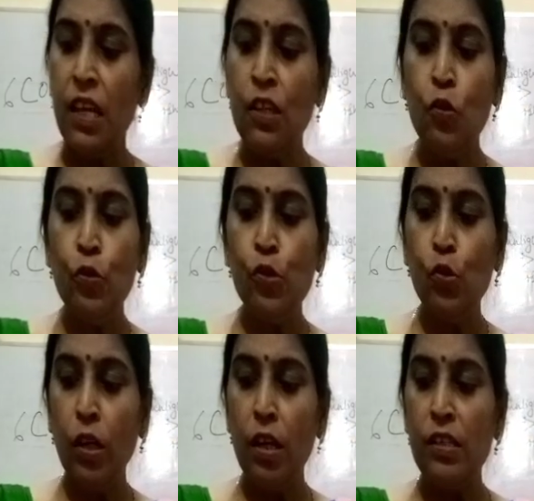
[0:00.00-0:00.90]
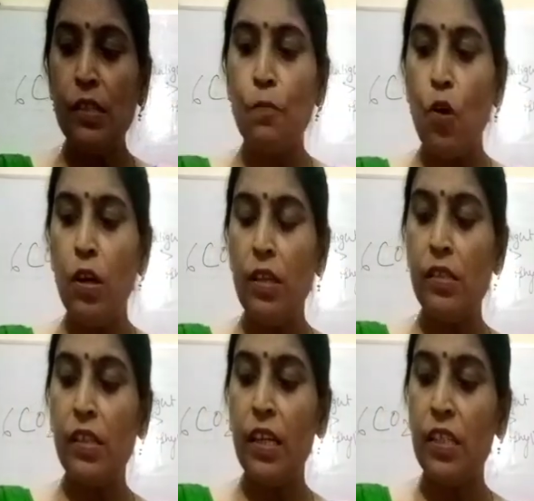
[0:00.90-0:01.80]
are used to kill small
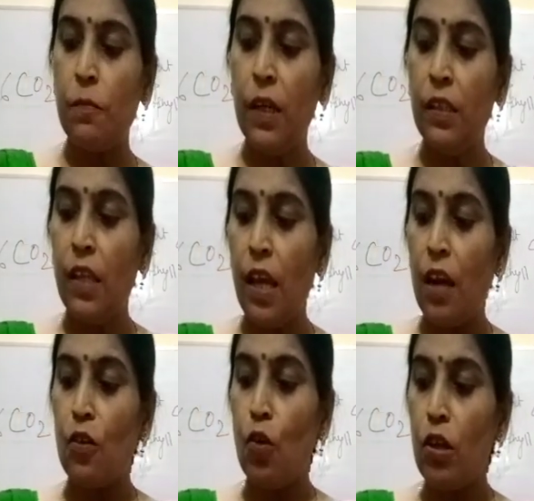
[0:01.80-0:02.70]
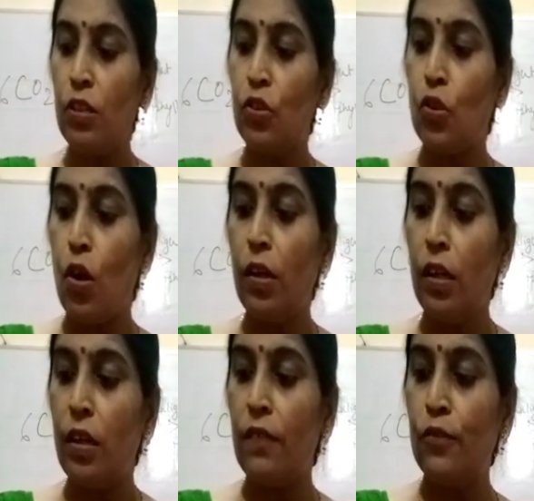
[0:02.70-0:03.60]
insects, but they are not strong
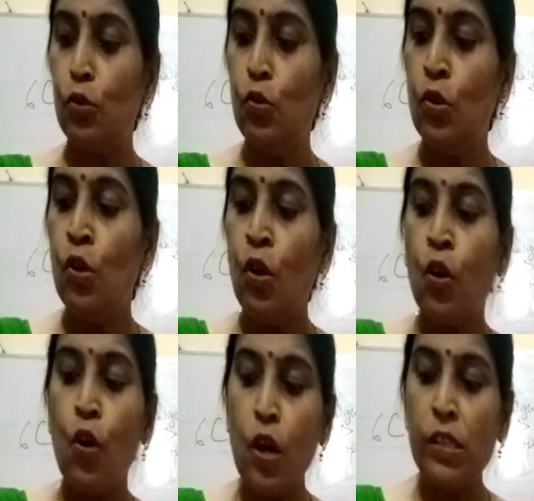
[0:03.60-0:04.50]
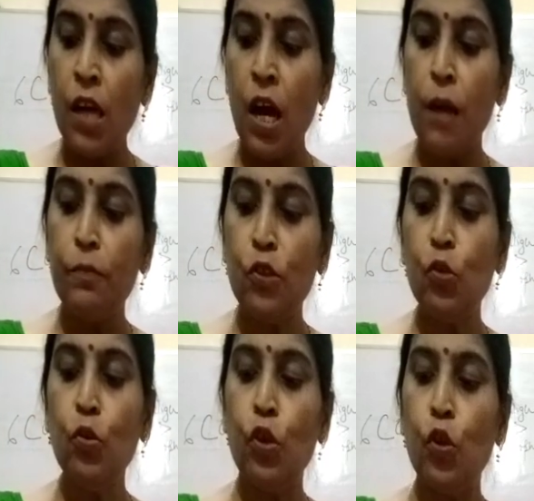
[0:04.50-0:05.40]
enough to cause harm
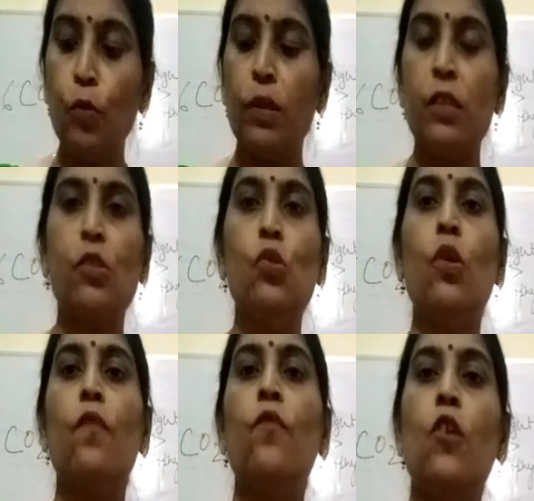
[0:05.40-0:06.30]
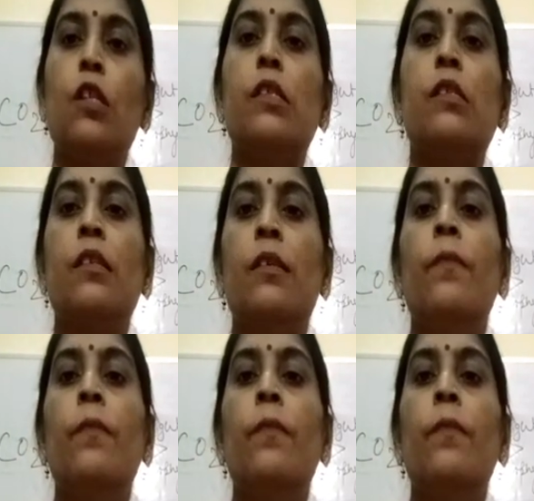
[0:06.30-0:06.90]
to humans. True or false?